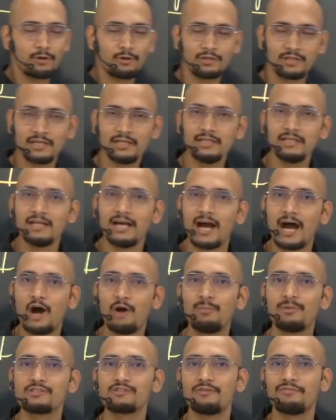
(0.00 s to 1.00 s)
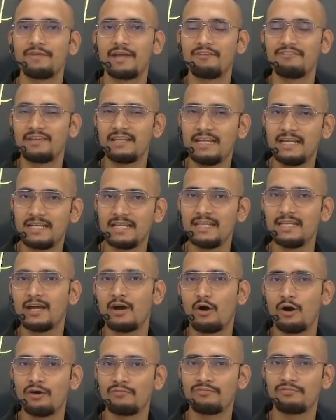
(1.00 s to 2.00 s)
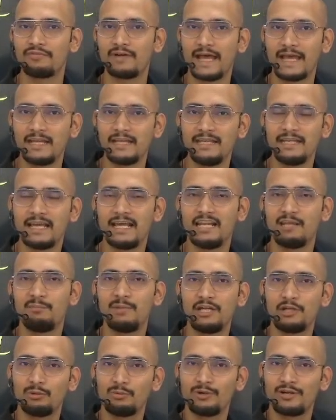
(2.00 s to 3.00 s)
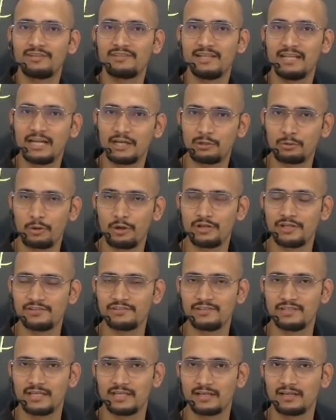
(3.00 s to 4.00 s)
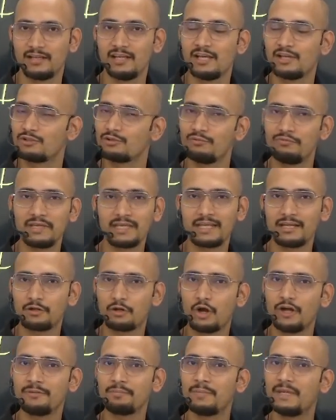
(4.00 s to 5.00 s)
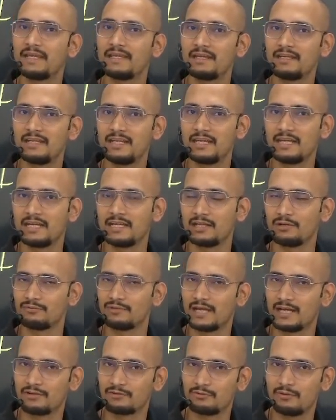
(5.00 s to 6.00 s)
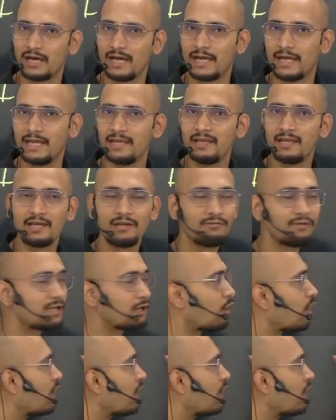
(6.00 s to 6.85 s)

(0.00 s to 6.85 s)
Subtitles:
the how much of affinity of any element towards the electron is there. So we cannot make it negative. That's why we call